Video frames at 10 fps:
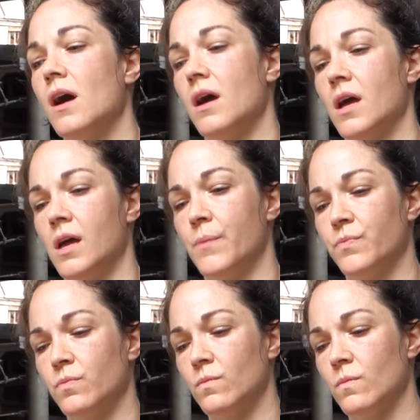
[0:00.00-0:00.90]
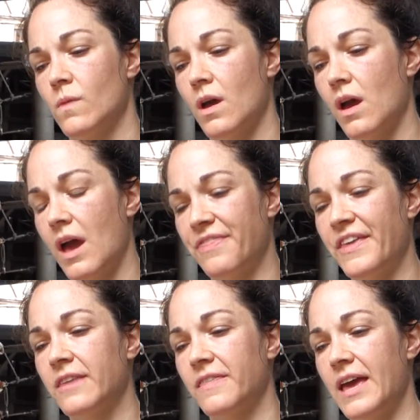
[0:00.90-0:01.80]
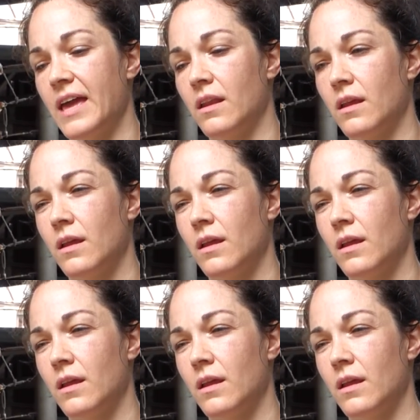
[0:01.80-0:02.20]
I think that